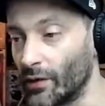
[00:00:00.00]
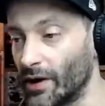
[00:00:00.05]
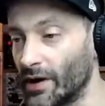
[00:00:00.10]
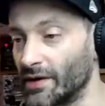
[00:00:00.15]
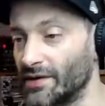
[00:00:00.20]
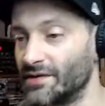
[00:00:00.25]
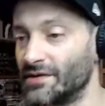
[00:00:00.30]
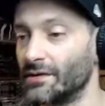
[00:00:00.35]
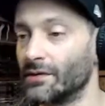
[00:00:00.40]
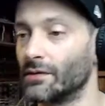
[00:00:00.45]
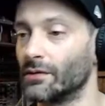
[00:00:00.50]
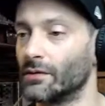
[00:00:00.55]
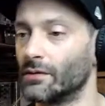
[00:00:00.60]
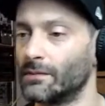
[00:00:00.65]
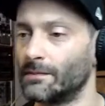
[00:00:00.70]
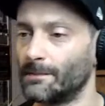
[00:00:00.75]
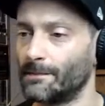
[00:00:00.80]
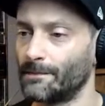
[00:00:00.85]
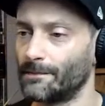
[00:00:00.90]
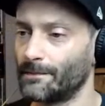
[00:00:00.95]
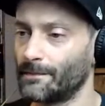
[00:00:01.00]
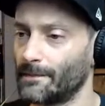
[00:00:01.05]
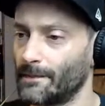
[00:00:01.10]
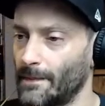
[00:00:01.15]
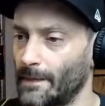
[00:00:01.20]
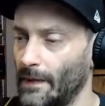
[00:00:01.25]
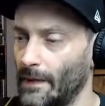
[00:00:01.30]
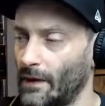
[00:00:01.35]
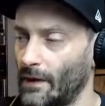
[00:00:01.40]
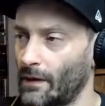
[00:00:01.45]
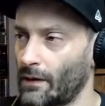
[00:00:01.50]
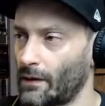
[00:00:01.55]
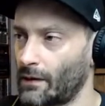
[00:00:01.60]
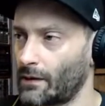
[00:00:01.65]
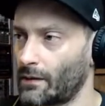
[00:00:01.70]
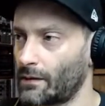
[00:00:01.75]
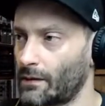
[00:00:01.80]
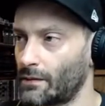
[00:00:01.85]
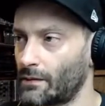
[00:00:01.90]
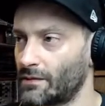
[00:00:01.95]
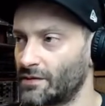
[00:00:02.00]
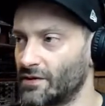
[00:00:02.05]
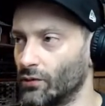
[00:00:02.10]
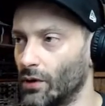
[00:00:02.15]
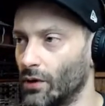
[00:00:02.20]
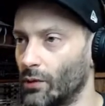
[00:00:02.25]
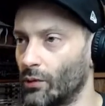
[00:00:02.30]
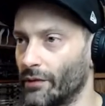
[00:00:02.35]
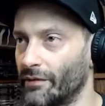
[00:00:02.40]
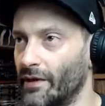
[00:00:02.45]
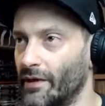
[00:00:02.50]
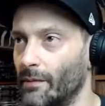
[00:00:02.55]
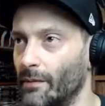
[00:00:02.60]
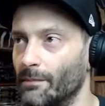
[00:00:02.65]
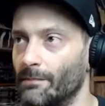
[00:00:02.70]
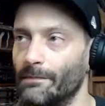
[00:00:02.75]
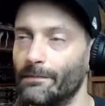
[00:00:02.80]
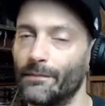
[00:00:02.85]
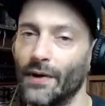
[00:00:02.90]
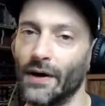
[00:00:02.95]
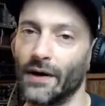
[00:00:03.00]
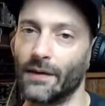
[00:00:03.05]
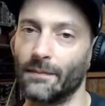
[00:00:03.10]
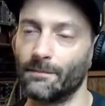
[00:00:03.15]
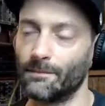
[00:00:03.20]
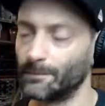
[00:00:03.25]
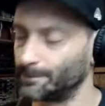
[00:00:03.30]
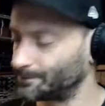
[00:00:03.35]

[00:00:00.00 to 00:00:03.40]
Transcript: way to to work with them. But